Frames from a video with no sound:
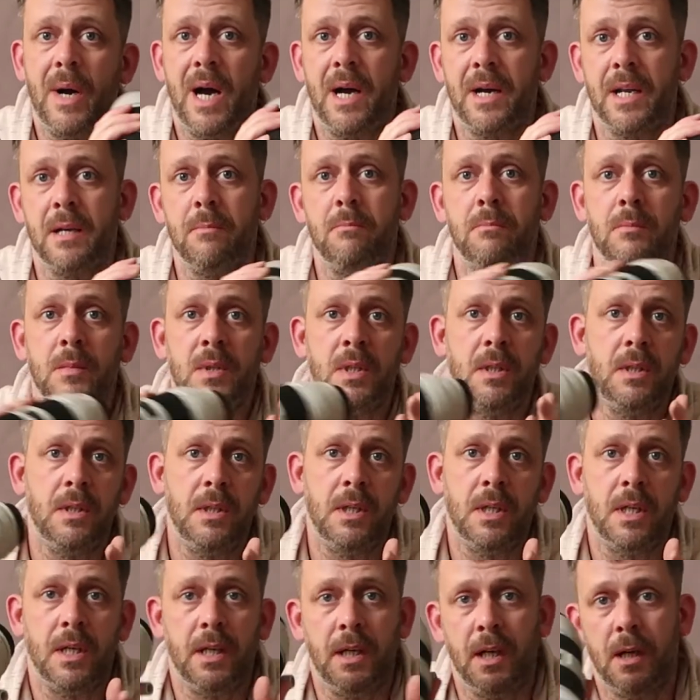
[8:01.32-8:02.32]
panning,
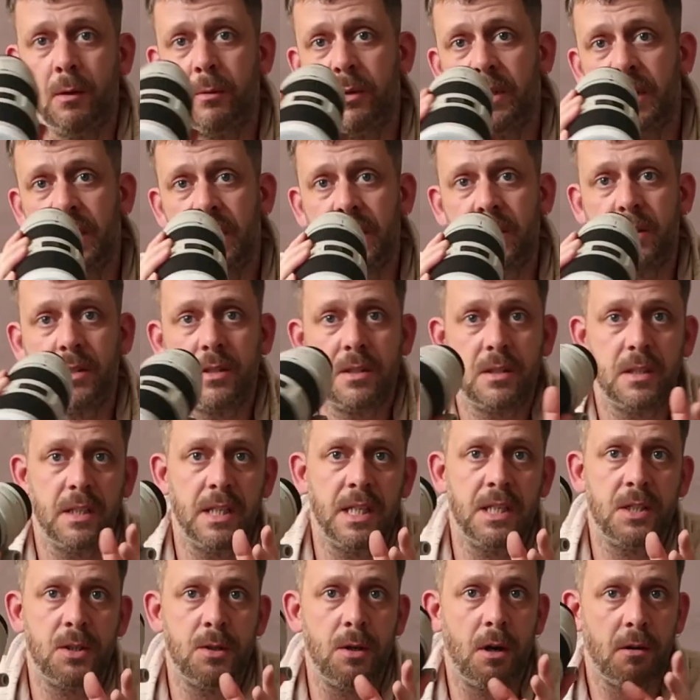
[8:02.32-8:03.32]
you know,
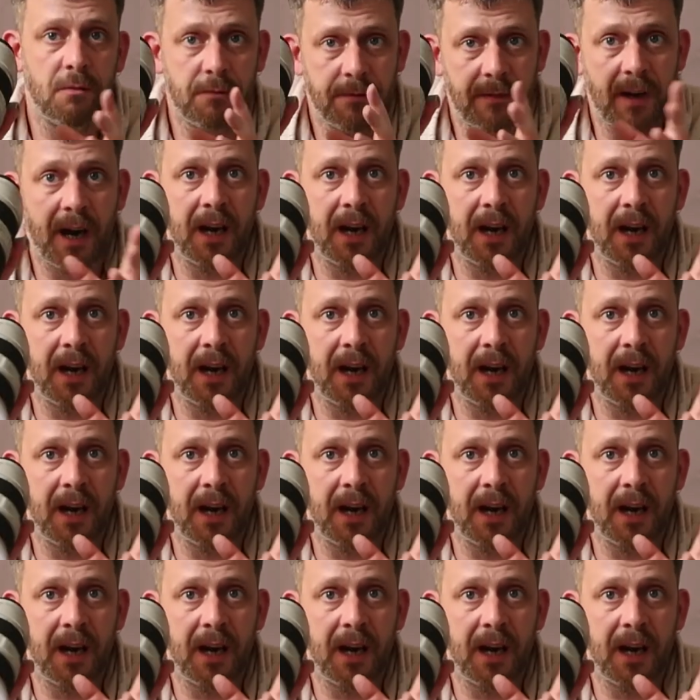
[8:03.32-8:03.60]
it's not